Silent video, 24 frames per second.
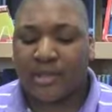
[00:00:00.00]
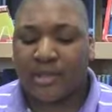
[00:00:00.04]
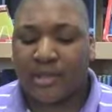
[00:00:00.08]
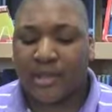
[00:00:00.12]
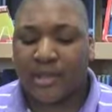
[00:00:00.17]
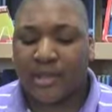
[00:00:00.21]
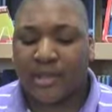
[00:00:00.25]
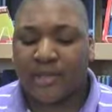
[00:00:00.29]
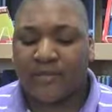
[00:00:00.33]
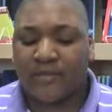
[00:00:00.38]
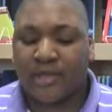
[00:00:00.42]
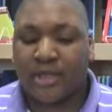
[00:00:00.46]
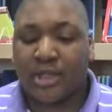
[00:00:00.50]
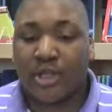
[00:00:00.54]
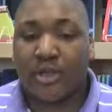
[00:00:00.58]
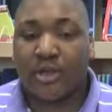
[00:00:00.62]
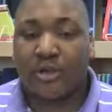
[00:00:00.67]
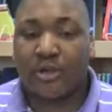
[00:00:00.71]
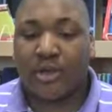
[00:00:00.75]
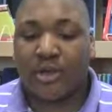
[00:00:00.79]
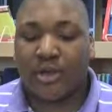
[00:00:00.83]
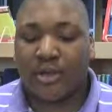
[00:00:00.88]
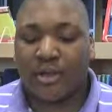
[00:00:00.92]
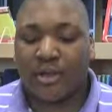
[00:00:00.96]
a sense of
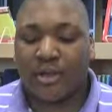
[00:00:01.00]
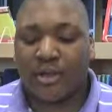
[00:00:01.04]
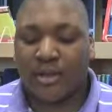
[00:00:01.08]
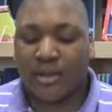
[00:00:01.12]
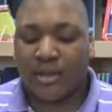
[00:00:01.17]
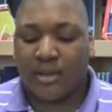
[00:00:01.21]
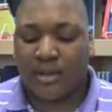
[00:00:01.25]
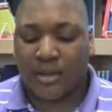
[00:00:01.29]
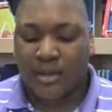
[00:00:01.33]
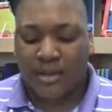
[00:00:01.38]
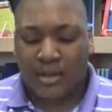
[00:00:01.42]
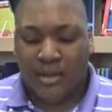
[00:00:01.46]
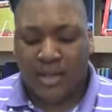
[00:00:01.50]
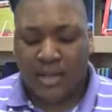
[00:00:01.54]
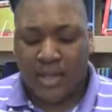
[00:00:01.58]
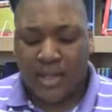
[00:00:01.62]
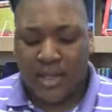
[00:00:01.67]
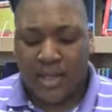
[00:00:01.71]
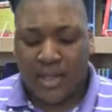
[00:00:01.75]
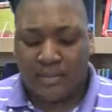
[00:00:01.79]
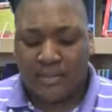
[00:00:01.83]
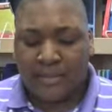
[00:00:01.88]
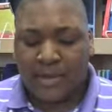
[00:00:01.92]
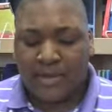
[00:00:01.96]
security.
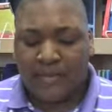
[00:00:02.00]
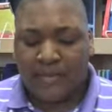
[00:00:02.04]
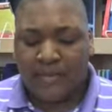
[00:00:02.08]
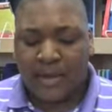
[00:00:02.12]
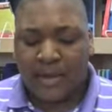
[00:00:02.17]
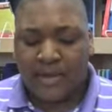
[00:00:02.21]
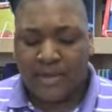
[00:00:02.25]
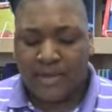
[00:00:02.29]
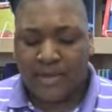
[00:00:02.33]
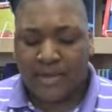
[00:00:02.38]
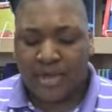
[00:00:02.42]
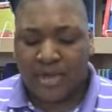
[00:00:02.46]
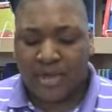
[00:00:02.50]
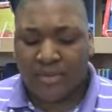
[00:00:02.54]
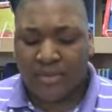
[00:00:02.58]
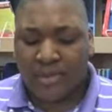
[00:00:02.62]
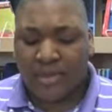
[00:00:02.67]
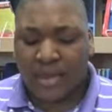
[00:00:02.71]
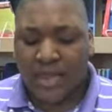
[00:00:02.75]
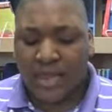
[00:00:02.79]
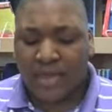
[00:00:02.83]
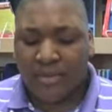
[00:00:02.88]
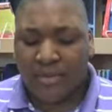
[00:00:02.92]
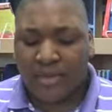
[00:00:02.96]
My father told me
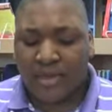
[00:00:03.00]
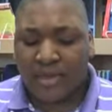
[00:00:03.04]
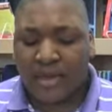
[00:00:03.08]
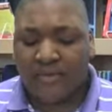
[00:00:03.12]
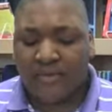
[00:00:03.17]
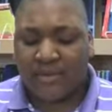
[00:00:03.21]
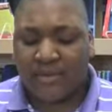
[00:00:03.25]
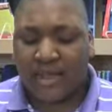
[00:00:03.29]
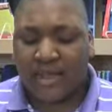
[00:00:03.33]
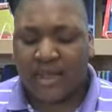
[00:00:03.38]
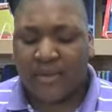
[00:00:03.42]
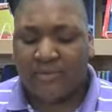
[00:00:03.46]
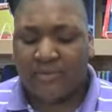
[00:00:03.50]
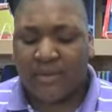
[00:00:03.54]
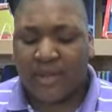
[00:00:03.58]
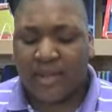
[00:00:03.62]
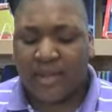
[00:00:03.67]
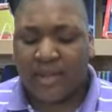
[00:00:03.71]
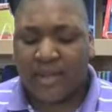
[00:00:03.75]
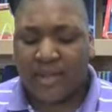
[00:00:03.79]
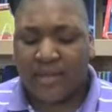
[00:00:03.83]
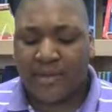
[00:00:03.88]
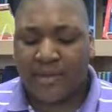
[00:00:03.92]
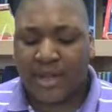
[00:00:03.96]
that he would never leave me
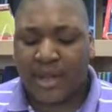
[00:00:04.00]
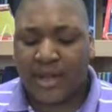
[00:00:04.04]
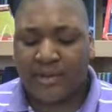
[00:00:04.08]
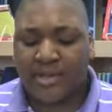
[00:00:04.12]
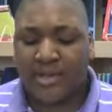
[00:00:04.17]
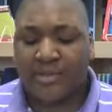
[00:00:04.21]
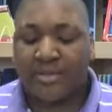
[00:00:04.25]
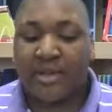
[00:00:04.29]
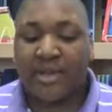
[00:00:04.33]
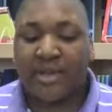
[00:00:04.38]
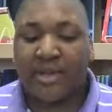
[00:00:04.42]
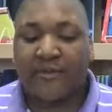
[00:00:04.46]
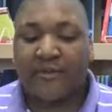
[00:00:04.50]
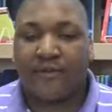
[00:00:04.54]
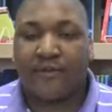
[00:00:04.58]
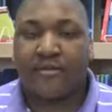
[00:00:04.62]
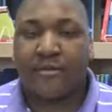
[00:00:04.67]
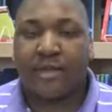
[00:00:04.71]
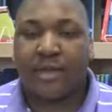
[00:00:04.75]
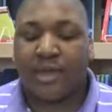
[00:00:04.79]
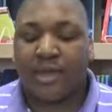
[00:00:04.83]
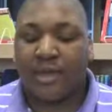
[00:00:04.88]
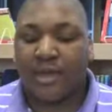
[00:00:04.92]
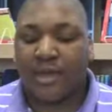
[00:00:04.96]
and he would always be there for
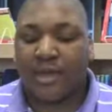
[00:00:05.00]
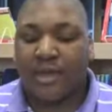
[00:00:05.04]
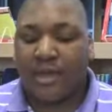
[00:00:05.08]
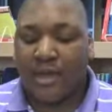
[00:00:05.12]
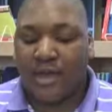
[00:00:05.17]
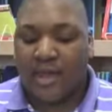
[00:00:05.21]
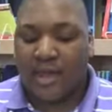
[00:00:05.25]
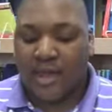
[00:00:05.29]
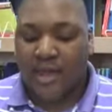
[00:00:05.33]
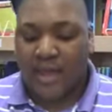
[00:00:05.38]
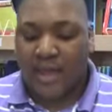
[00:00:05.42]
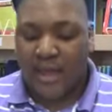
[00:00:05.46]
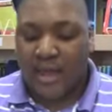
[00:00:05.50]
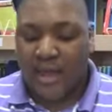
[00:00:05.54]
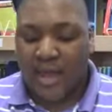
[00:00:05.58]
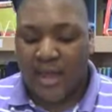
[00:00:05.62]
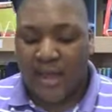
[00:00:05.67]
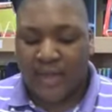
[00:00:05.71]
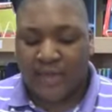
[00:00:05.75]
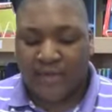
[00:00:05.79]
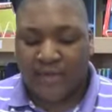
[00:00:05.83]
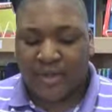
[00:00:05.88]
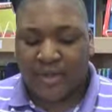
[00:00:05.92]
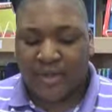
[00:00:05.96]
me.
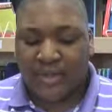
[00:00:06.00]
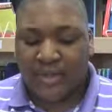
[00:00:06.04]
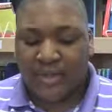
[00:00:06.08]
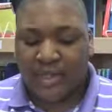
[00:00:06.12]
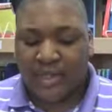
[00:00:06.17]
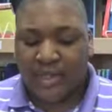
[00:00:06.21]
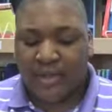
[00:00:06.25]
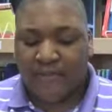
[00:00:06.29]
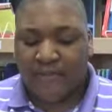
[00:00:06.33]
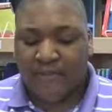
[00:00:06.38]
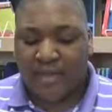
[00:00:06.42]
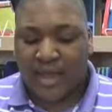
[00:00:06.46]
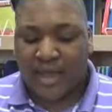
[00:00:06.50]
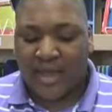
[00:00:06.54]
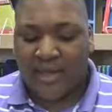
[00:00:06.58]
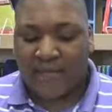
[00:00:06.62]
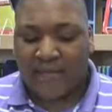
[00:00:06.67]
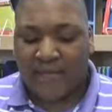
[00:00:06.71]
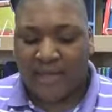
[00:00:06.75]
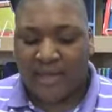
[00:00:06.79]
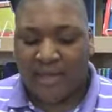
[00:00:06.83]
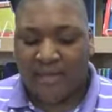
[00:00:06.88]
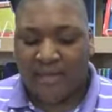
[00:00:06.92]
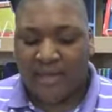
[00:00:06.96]
After his death, I
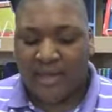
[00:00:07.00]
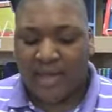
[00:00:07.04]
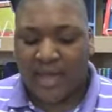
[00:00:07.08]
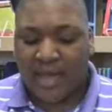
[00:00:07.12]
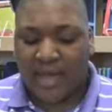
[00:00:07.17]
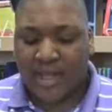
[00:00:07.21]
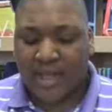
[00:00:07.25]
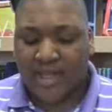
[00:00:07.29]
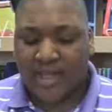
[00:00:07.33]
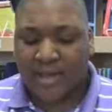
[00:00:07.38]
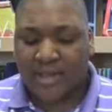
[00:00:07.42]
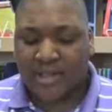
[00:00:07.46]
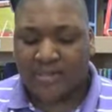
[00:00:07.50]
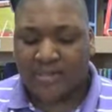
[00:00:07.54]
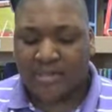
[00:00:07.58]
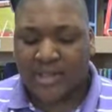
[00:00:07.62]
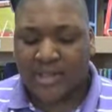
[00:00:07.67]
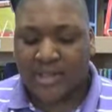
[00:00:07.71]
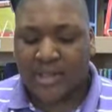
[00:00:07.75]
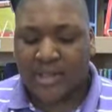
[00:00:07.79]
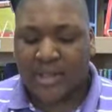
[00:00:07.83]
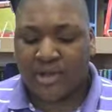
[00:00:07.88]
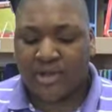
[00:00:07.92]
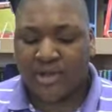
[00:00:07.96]
felt that I had lost my
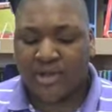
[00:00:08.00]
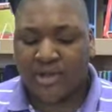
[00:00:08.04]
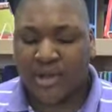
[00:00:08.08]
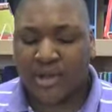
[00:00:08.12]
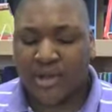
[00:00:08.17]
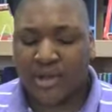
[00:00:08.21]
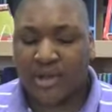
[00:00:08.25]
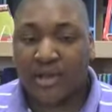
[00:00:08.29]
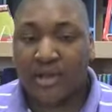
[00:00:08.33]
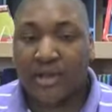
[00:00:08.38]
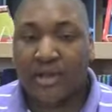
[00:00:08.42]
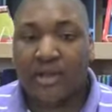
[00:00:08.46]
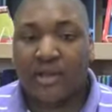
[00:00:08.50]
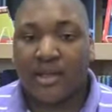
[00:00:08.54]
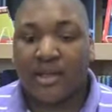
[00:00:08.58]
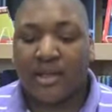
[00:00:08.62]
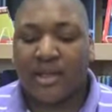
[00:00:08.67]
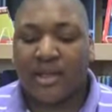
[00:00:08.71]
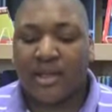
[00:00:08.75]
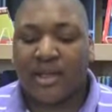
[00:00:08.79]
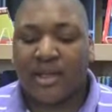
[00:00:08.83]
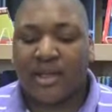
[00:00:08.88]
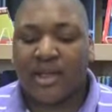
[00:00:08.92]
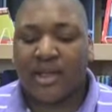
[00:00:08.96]
security.
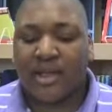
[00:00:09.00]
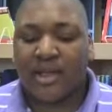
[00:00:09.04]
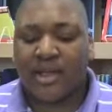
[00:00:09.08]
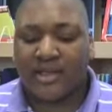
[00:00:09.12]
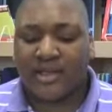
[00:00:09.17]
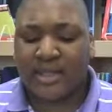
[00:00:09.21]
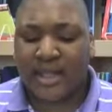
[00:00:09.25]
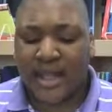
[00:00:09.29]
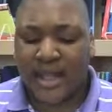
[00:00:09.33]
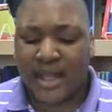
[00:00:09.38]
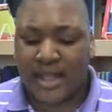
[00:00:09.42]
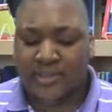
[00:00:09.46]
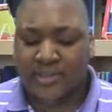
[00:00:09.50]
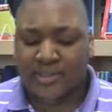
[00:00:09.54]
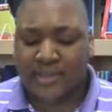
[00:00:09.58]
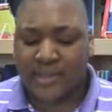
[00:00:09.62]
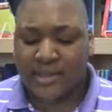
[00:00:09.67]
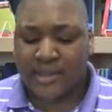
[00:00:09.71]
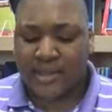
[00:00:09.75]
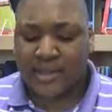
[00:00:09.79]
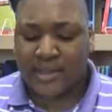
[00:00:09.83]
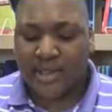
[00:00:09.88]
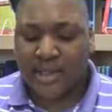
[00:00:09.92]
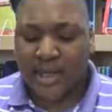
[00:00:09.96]
In his
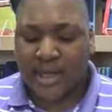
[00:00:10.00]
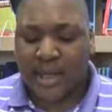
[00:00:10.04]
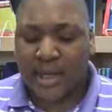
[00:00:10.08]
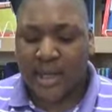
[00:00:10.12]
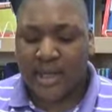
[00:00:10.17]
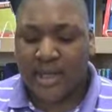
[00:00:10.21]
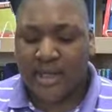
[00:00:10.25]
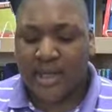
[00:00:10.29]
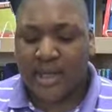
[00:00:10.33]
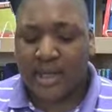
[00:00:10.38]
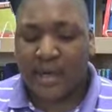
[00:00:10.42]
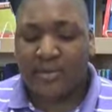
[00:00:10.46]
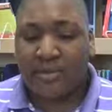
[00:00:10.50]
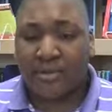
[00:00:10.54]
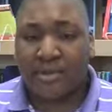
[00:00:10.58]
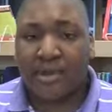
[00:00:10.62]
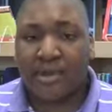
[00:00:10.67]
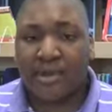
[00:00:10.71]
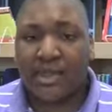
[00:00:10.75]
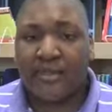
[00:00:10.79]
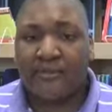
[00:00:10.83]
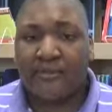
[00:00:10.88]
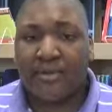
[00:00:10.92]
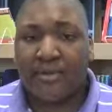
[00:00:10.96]
absence, I did not want to
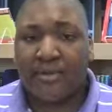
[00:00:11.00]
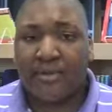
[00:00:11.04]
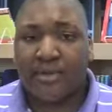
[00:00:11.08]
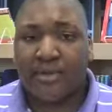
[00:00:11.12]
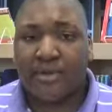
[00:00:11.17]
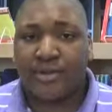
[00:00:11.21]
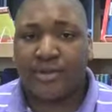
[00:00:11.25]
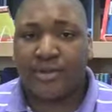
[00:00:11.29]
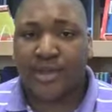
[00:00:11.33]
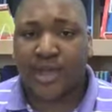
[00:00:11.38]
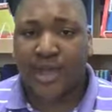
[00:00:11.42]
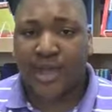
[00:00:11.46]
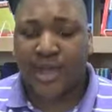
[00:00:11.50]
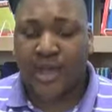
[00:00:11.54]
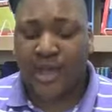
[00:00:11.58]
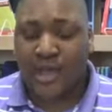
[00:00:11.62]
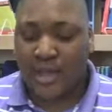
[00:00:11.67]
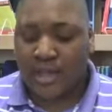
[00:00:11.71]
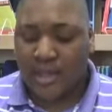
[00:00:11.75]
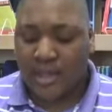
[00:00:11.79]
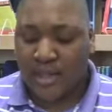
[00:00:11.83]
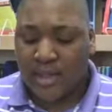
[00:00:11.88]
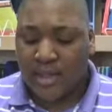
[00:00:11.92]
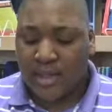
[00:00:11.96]
leave my mother's sight.
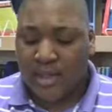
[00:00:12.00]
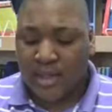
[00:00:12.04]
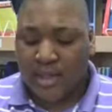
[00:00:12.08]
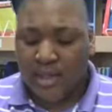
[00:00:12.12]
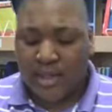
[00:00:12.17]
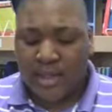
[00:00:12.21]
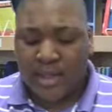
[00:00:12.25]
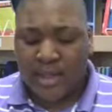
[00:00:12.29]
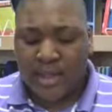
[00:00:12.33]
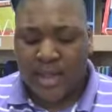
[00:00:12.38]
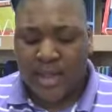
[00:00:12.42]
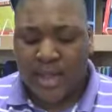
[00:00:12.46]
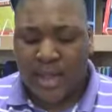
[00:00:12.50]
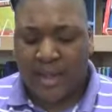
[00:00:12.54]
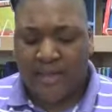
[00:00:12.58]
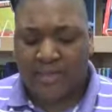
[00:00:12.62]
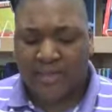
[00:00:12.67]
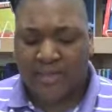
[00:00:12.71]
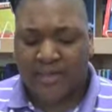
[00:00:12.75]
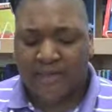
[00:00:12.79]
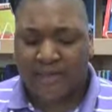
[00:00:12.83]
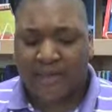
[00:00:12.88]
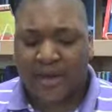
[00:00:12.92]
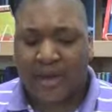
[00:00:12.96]
I
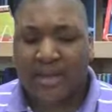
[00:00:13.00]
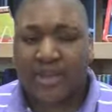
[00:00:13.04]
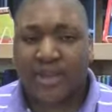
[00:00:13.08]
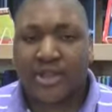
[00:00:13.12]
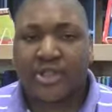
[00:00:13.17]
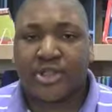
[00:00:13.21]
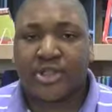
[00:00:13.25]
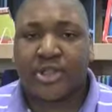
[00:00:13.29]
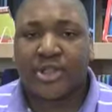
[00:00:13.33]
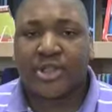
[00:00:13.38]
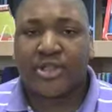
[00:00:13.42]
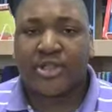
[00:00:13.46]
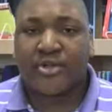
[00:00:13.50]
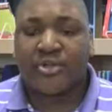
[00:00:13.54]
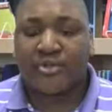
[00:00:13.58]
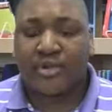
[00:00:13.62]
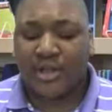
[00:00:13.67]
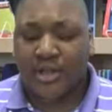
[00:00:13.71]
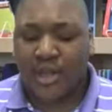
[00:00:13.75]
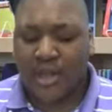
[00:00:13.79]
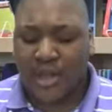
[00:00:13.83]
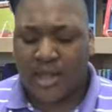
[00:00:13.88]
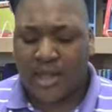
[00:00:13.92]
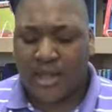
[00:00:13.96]
was afraid that she too
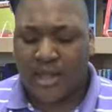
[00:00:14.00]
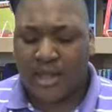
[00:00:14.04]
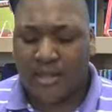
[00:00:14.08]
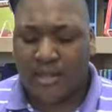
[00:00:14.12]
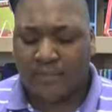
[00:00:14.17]
would die.